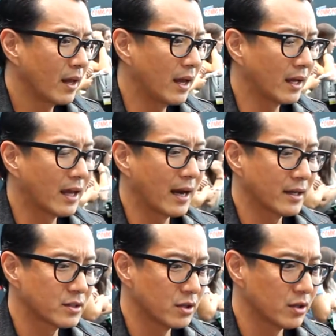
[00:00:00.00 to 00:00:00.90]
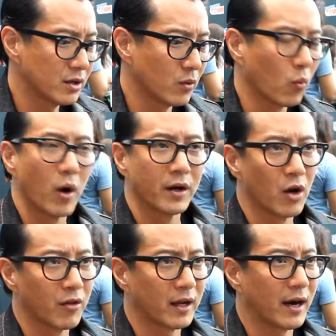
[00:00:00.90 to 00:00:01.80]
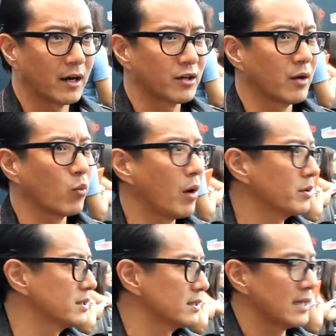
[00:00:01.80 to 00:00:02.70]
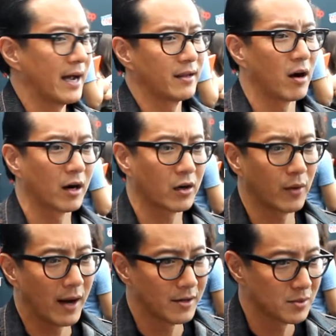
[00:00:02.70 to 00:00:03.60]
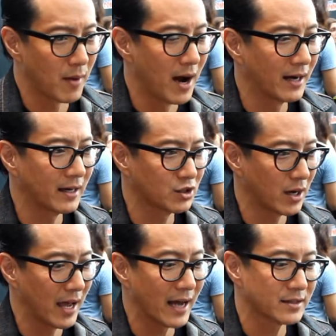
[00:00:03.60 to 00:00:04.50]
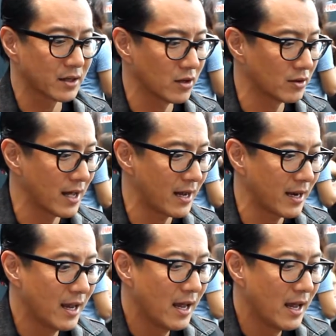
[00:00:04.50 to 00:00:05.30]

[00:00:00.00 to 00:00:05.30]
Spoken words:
in getting to, one, know the character and what was inside our creator's mind and trying to execute that.